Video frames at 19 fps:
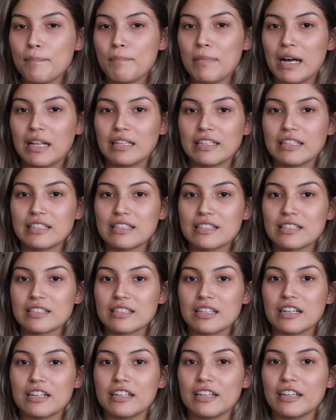balance
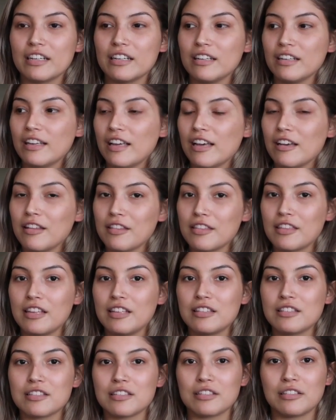a good healthy
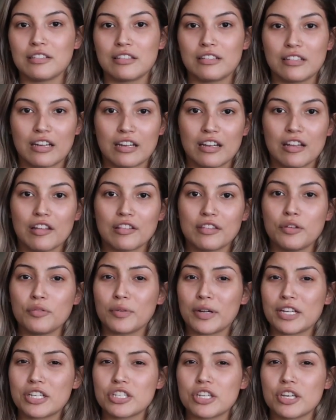to non-healthy
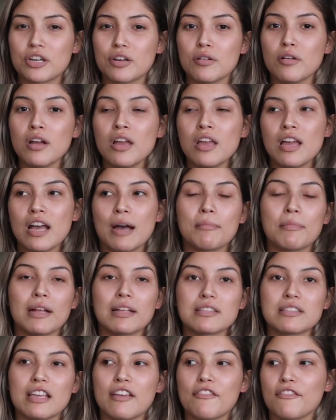ratio. I'm
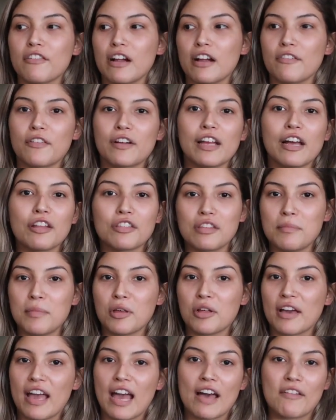not saying for every healthy
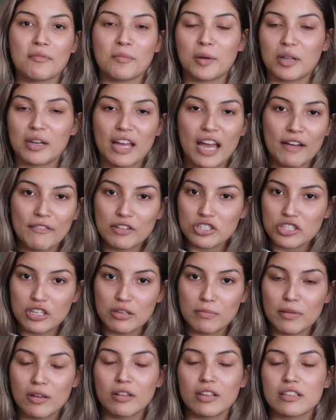meal I have I'm gonna have a
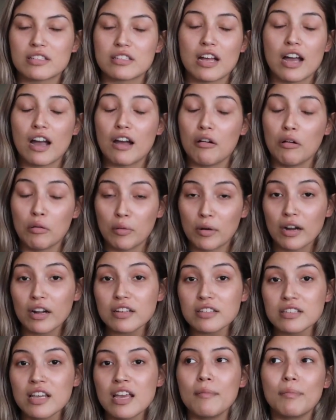cheat meal, that's not how it
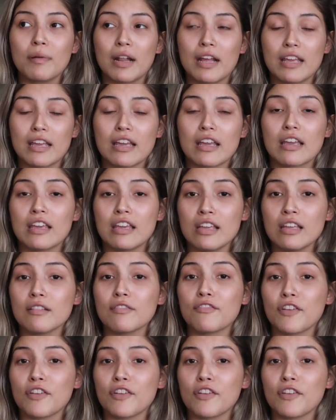works. But I eat